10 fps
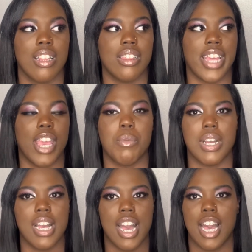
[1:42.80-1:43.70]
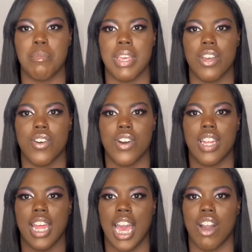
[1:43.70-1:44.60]
They would comment on
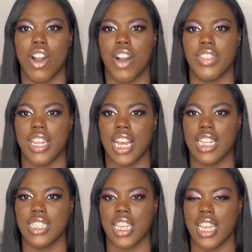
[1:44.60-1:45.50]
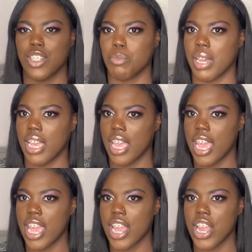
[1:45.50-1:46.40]
how often I change my
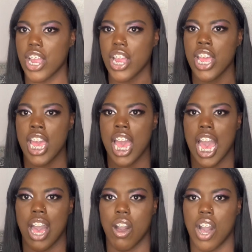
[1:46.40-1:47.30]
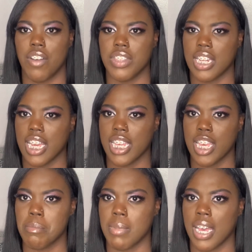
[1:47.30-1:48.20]
hair, how often I
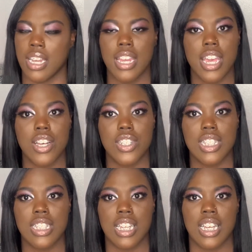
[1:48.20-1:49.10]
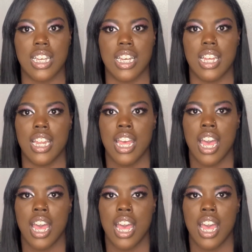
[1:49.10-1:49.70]
get my nails done,